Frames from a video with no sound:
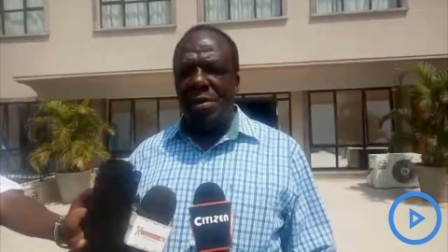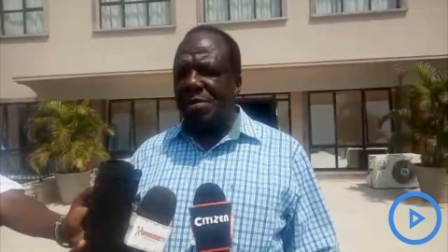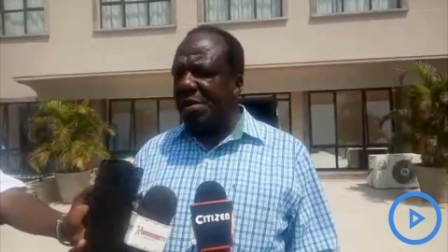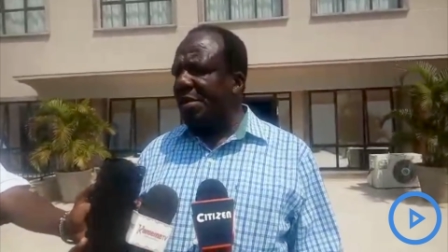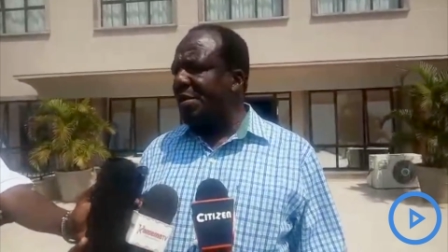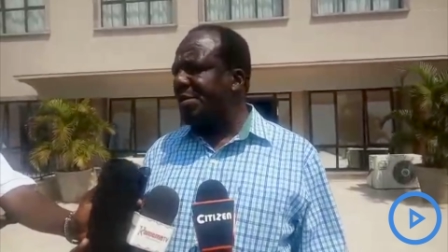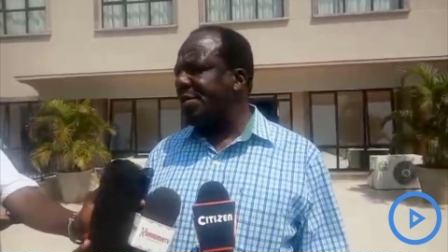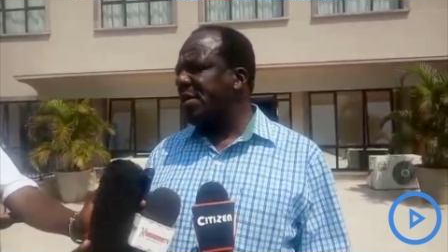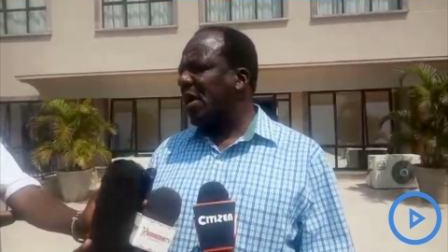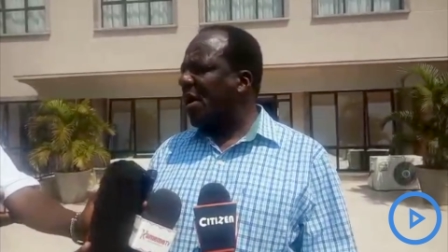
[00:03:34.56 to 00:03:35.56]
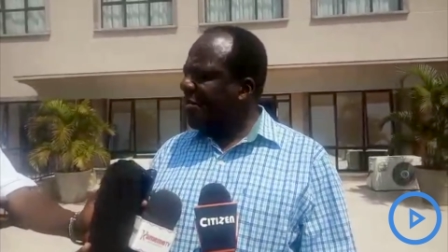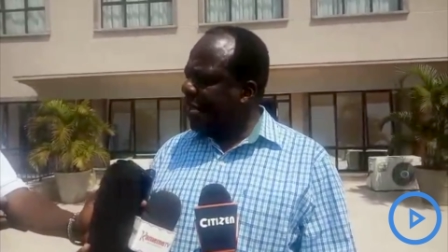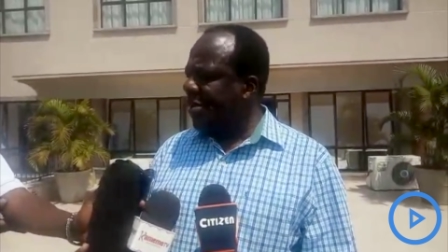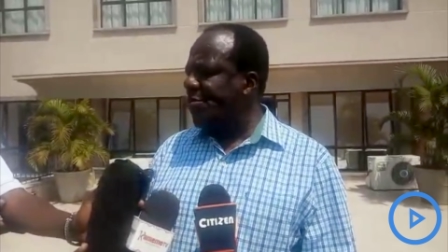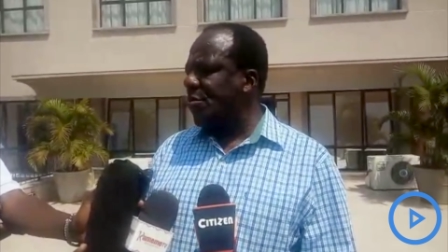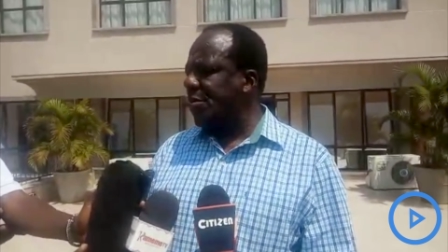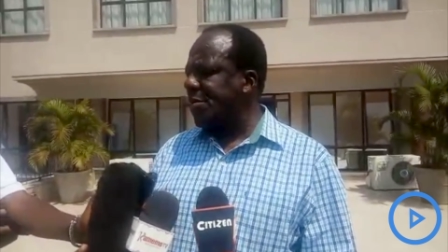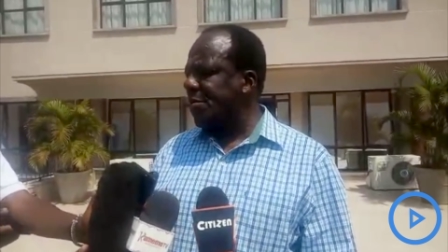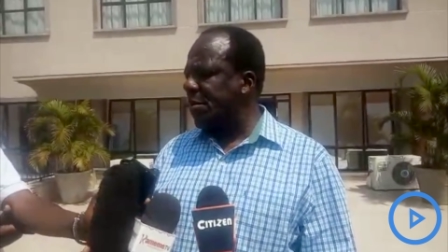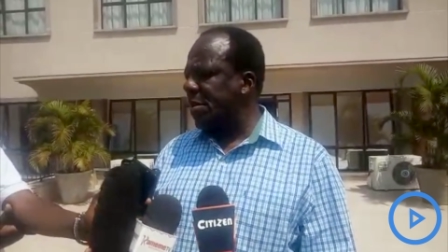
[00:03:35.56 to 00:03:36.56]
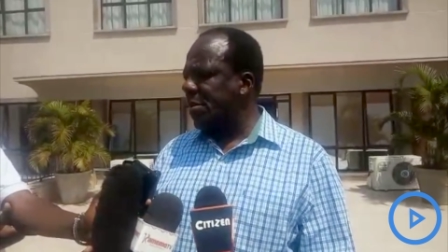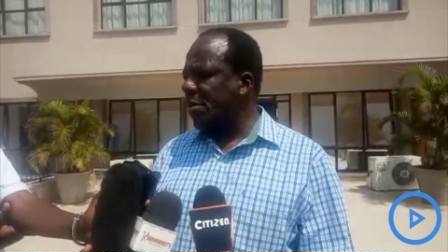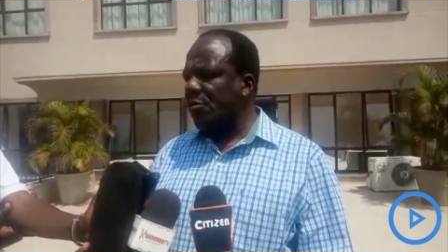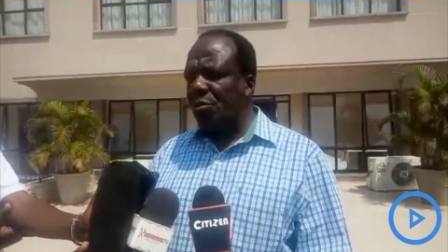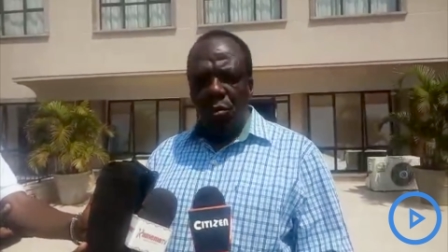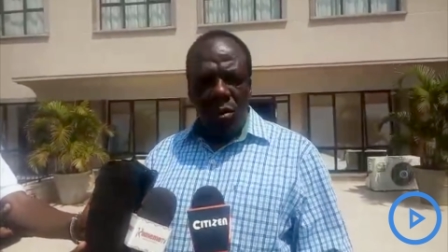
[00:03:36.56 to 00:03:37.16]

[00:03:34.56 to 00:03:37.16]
the Senate and the National Assembly. So